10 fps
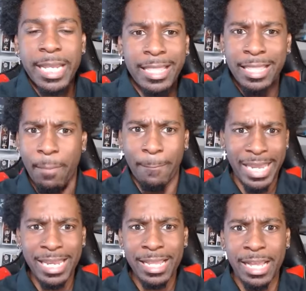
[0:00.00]
And then the
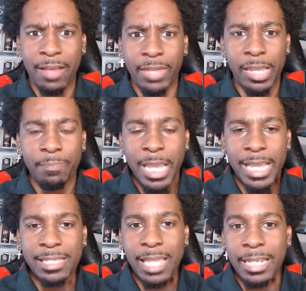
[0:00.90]
meaning of it,
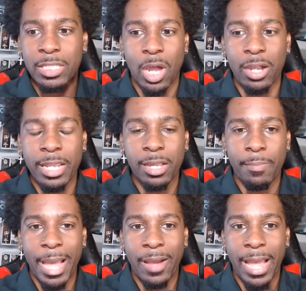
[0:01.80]
he's like talking
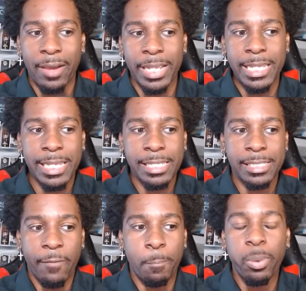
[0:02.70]
about how
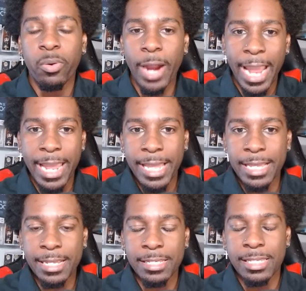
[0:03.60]
he's
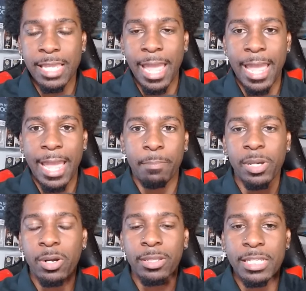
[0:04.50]
praised and
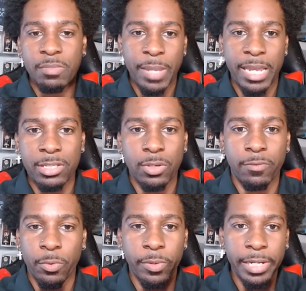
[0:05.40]
put on this pedestal
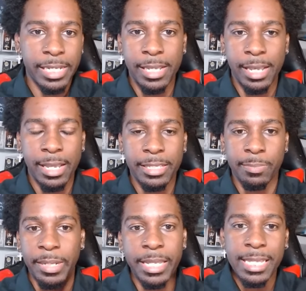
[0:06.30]
for what he does,
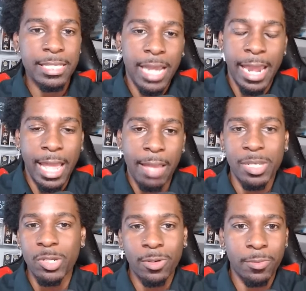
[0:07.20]
but he's not
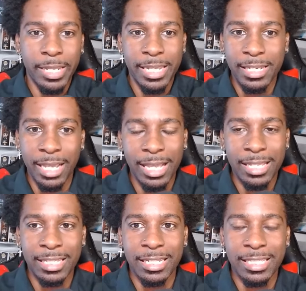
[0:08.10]
happy doing what he
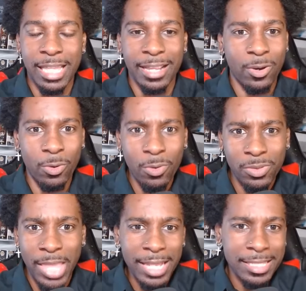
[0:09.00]
does. And it's like, ooh,
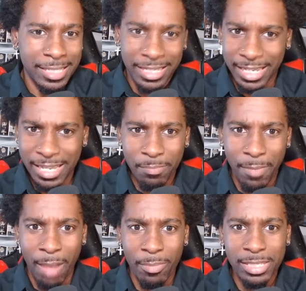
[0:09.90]
that's deep,
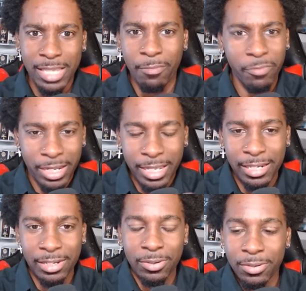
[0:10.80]
mamas. I'm finna get
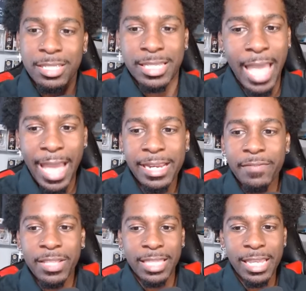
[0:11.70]
a little sad
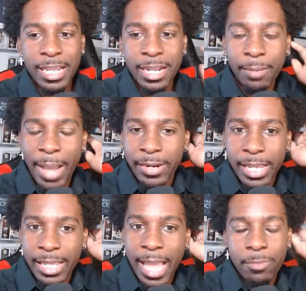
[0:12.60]
even thinking about
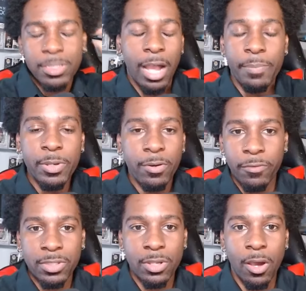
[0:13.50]
it. And that was a
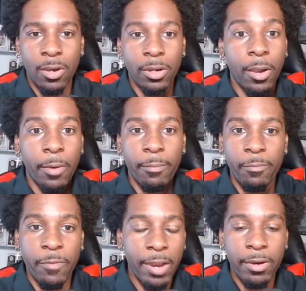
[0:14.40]
beautiful song,
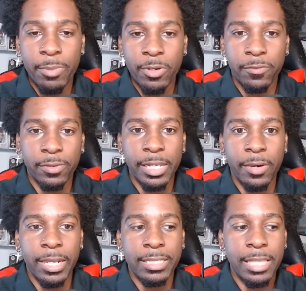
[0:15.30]
very beautiful
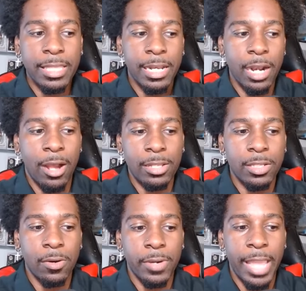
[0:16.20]
lyrics. And then it
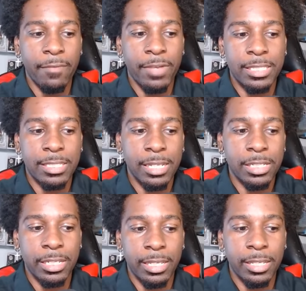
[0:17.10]
also gave us such
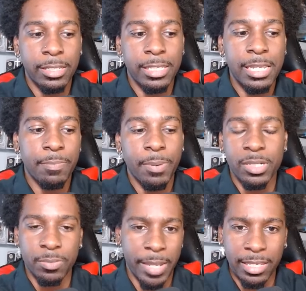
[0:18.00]
a deep
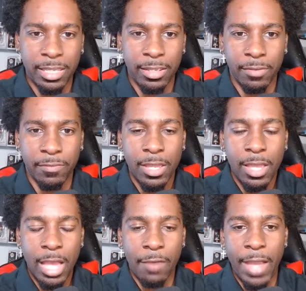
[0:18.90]
perspective
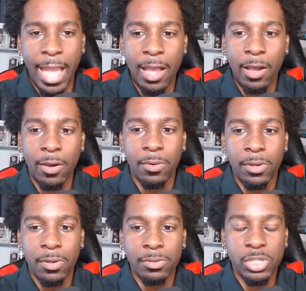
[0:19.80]
of how
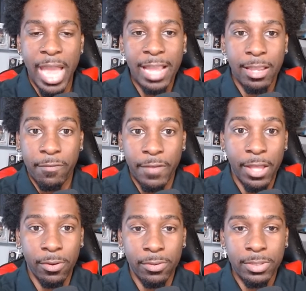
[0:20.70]
Jack
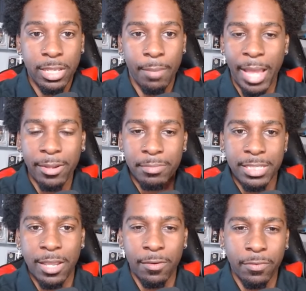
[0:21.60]
felt about
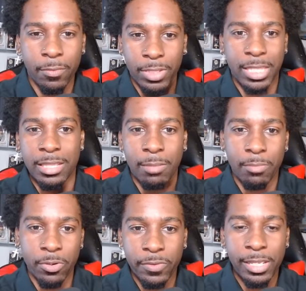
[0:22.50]
himself within the
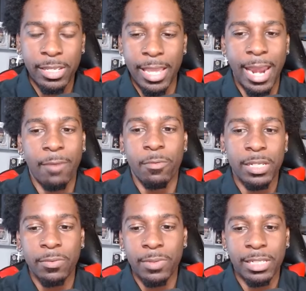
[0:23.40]
movie. And I
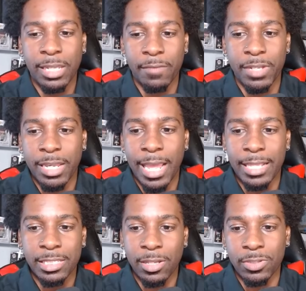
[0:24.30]
really, really loved
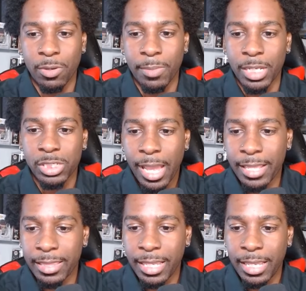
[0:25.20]
that so, so much.
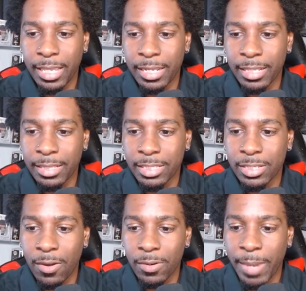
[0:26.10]
And then the
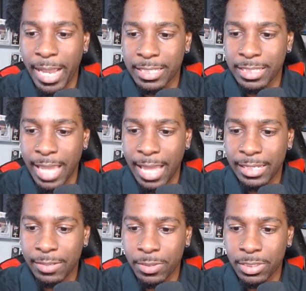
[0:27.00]
song by
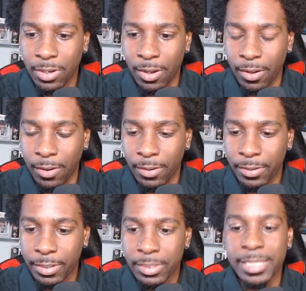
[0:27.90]
Sally was
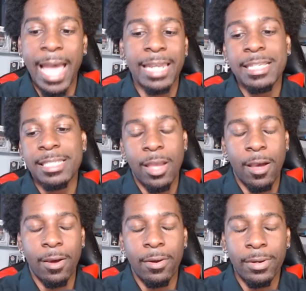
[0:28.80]
called Sally's
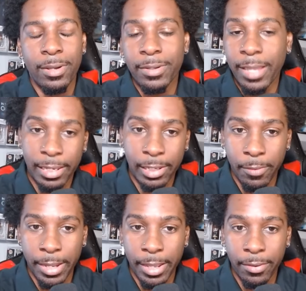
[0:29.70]
Song,
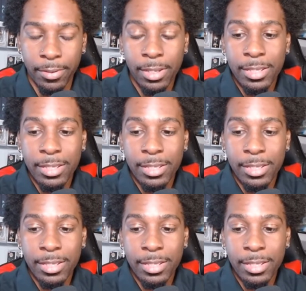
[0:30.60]
LOL.